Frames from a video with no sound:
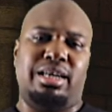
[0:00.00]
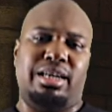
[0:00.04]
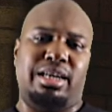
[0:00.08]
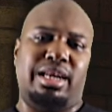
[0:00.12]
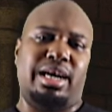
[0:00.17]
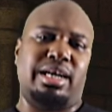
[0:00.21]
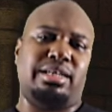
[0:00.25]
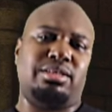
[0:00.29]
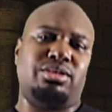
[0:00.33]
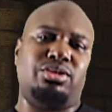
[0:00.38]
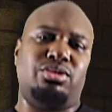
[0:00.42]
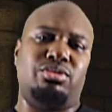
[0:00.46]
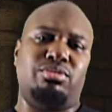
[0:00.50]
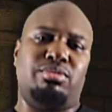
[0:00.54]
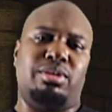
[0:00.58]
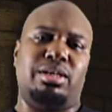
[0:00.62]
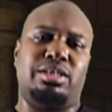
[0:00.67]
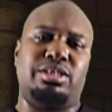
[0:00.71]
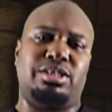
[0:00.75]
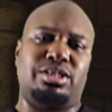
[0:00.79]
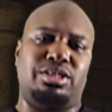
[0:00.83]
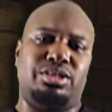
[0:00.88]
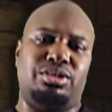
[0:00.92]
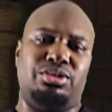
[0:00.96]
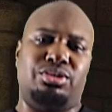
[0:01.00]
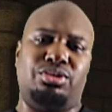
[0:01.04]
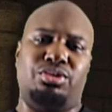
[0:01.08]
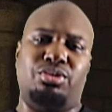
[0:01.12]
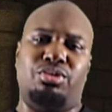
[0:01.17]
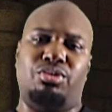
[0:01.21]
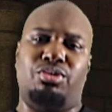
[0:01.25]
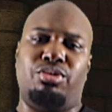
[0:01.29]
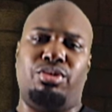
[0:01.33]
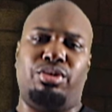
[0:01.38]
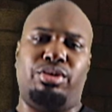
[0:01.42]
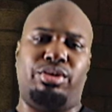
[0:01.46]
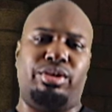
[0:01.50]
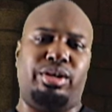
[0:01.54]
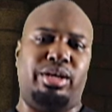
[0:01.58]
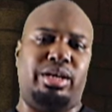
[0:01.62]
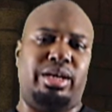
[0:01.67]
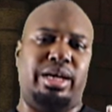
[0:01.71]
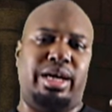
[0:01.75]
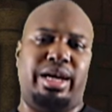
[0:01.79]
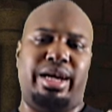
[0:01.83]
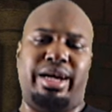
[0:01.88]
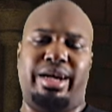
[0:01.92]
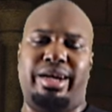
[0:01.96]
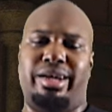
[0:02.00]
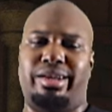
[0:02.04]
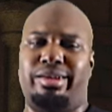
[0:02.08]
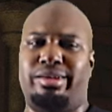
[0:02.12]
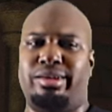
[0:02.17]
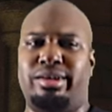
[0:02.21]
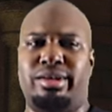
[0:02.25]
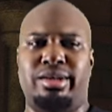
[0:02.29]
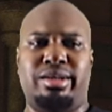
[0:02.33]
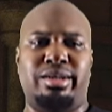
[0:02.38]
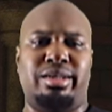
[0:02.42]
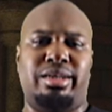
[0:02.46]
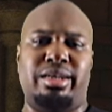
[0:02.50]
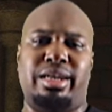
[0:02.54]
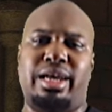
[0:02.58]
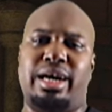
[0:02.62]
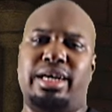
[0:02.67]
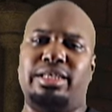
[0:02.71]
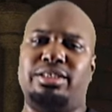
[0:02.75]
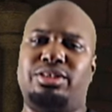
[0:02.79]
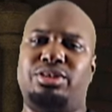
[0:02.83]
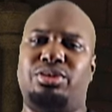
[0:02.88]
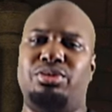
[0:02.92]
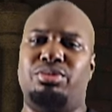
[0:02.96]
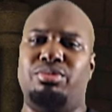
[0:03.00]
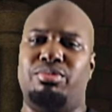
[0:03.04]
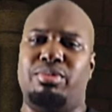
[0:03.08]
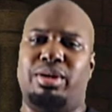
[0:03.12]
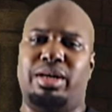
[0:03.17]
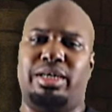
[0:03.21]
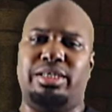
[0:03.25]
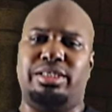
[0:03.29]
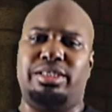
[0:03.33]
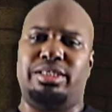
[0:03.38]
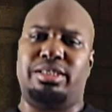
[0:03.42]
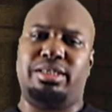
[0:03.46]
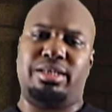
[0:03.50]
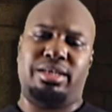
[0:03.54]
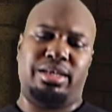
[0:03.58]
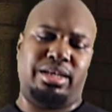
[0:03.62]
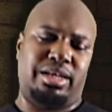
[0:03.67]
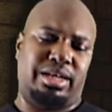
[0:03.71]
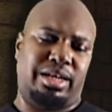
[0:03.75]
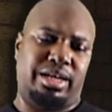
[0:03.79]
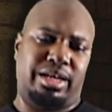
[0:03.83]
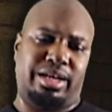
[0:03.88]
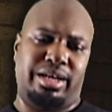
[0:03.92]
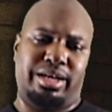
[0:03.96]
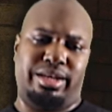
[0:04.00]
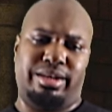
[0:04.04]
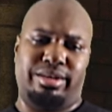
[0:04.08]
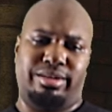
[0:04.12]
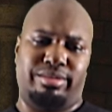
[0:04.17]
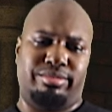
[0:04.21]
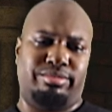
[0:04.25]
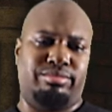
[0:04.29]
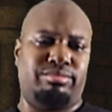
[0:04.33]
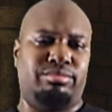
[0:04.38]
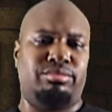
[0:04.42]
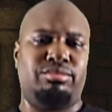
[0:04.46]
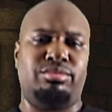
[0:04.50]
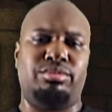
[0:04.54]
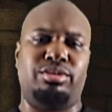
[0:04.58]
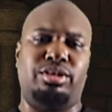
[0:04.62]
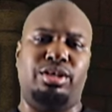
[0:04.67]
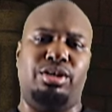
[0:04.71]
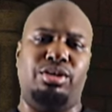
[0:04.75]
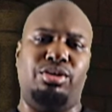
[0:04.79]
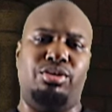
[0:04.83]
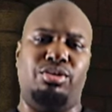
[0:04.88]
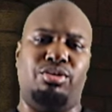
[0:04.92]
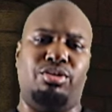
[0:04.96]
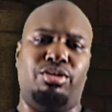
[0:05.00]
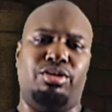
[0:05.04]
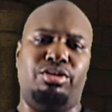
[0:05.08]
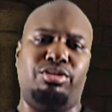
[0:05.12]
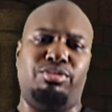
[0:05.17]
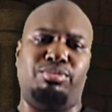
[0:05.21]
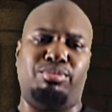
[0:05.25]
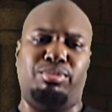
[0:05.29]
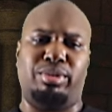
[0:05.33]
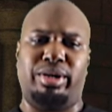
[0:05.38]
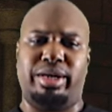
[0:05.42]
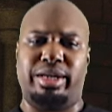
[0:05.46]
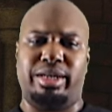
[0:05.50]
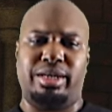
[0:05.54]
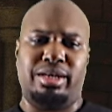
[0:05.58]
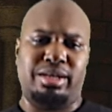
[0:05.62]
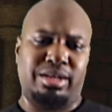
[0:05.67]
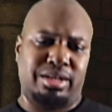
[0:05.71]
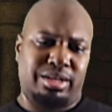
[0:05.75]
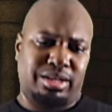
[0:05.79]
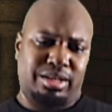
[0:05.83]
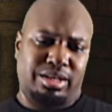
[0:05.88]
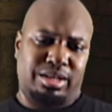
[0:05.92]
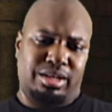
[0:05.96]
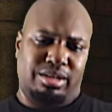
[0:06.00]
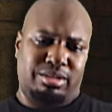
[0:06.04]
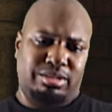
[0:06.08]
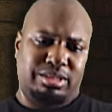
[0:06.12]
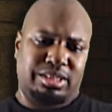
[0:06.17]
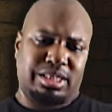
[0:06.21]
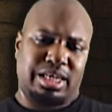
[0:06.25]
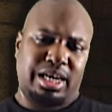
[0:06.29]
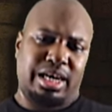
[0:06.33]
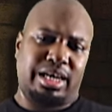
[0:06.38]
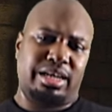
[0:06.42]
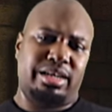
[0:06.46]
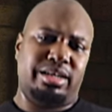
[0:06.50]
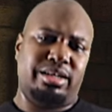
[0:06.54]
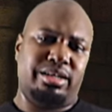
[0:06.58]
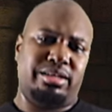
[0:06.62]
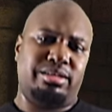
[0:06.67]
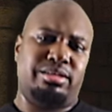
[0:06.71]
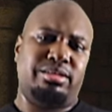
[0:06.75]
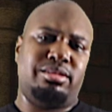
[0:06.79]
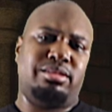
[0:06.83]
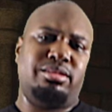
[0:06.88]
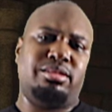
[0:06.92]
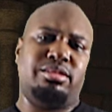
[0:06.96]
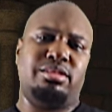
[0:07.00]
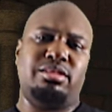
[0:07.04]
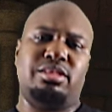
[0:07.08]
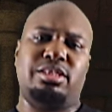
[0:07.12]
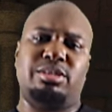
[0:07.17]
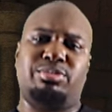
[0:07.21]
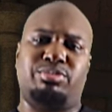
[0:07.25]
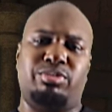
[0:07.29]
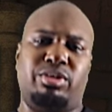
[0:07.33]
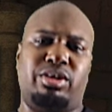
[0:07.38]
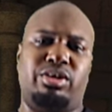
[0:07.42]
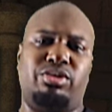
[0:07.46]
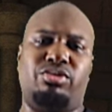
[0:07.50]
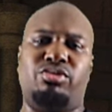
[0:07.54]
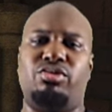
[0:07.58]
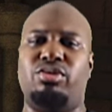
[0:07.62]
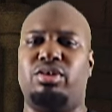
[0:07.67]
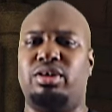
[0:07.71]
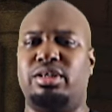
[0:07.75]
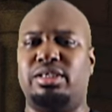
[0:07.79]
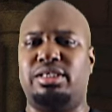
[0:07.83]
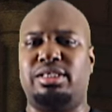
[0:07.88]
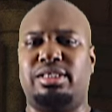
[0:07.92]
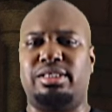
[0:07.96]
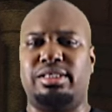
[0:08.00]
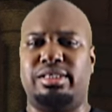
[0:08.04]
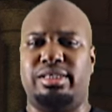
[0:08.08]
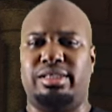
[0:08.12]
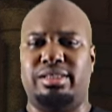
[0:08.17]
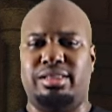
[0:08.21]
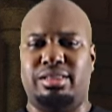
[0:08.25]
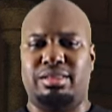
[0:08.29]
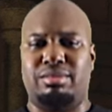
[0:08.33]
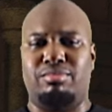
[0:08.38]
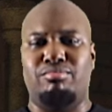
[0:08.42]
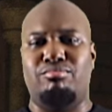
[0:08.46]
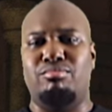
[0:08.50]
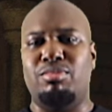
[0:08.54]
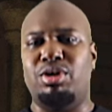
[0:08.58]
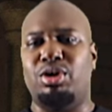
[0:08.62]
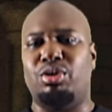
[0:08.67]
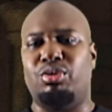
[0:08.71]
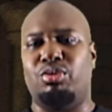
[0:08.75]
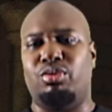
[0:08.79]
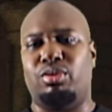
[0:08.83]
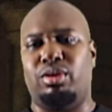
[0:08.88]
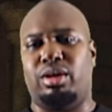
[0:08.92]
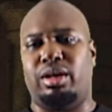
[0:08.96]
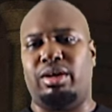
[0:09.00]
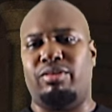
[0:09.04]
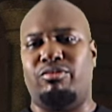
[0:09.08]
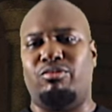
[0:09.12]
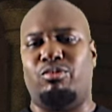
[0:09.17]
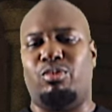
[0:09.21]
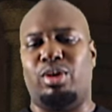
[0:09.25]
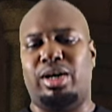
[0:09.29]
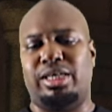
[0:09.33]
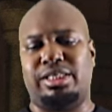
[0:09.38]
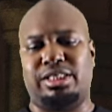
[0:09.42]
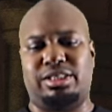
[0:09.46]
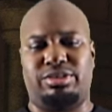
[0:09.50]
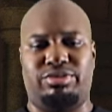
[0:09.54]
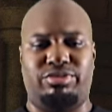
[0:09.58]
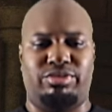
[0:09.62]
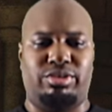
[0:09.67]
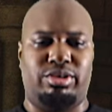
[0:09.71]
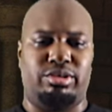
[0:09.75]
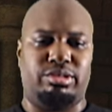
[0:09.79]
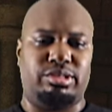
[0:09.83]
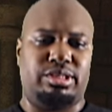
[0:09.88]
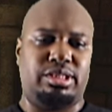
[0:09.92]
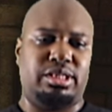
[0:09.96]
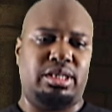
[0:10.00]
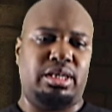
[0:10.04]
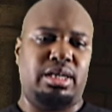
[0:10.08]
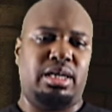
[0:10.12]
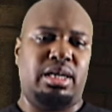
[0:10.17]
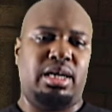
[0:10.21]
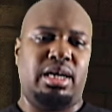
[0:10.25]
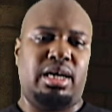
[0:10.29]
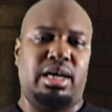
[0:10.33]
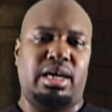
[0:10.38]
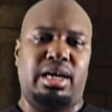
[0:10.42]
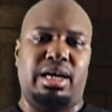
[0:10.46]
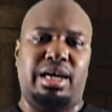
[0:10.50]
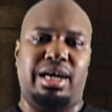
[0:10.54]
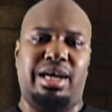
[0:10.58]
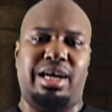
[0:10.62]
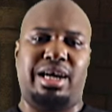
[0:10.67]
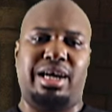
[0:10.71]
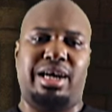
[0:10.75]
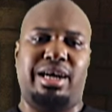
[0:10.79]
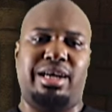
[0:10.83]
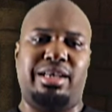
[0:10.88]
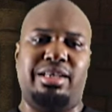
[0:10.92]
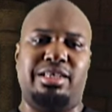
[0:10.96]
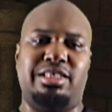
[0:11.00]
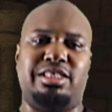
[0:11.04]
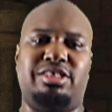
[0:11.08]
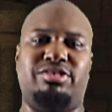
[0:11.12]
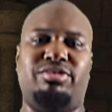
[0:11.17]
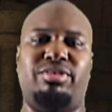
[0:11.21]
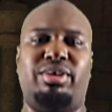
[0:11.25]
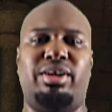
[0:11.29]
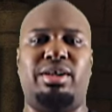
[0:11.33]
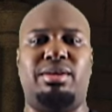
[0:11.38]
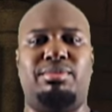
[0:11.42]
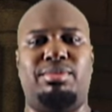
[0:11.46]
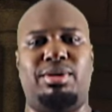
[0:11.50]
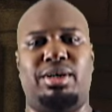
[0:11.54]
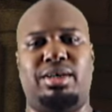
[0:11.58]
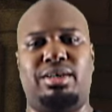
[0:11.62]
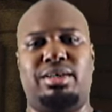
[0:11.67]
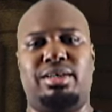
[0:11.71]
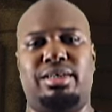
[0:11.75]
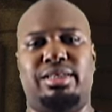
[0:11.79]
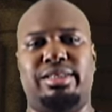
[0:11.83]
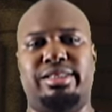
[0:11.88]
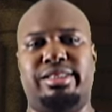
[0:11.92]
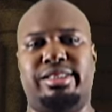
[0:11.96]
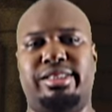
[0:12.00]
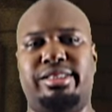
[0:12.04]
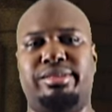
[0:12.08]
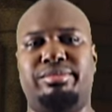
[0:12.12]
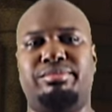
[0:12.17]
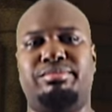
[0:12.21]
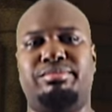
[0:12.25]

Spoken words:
Not too much in Dorne, and not too much in the north, but it's kind of spread across the middle of Westeros. And it's funny because